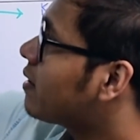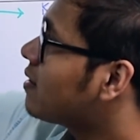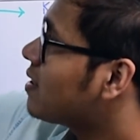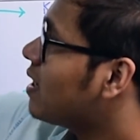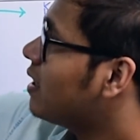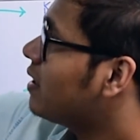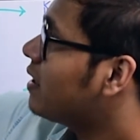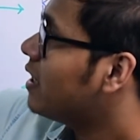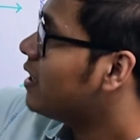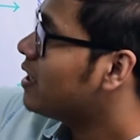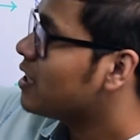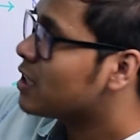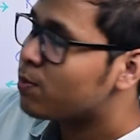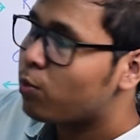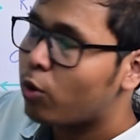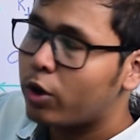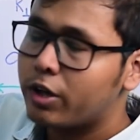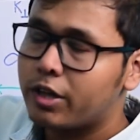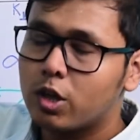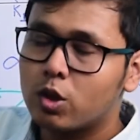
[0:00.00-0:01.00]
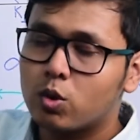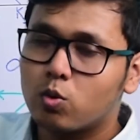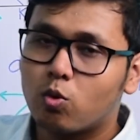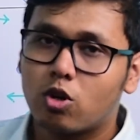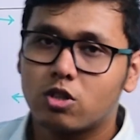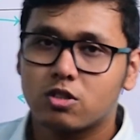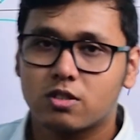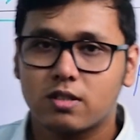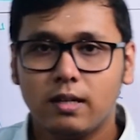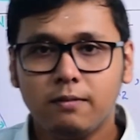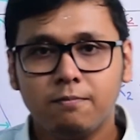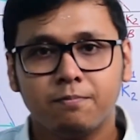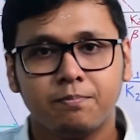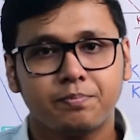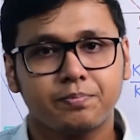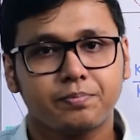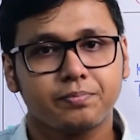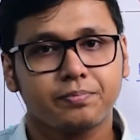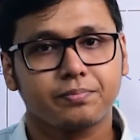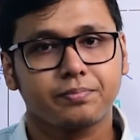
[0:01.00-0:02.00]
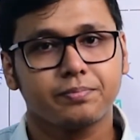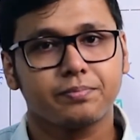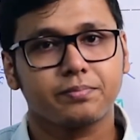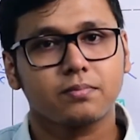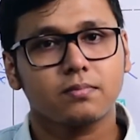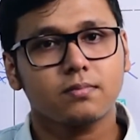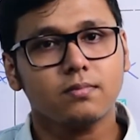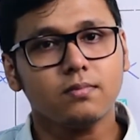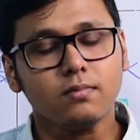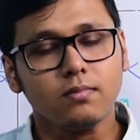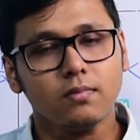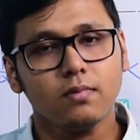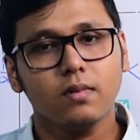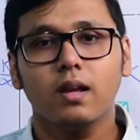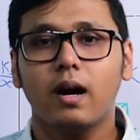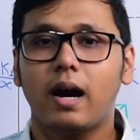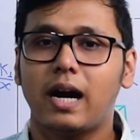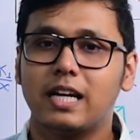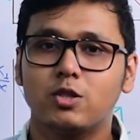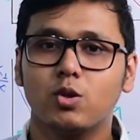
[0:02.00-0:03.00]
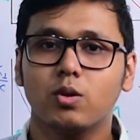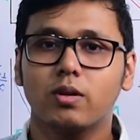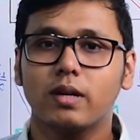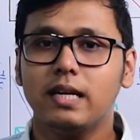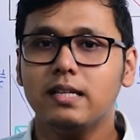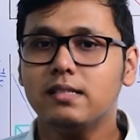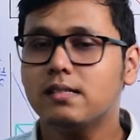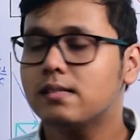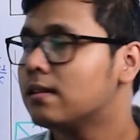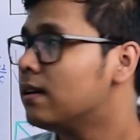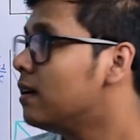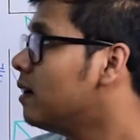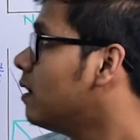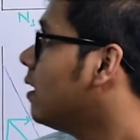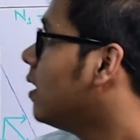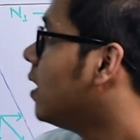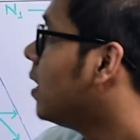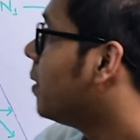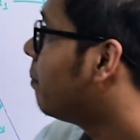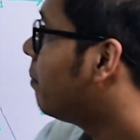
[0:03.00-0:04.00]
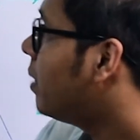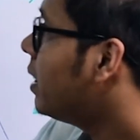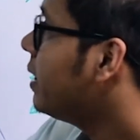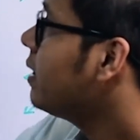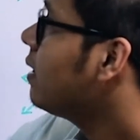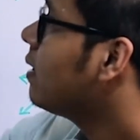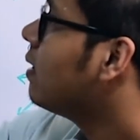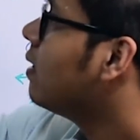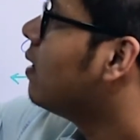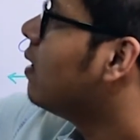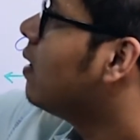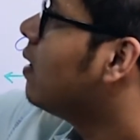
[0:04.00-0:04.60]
resultant is pointing towards the isoclines. But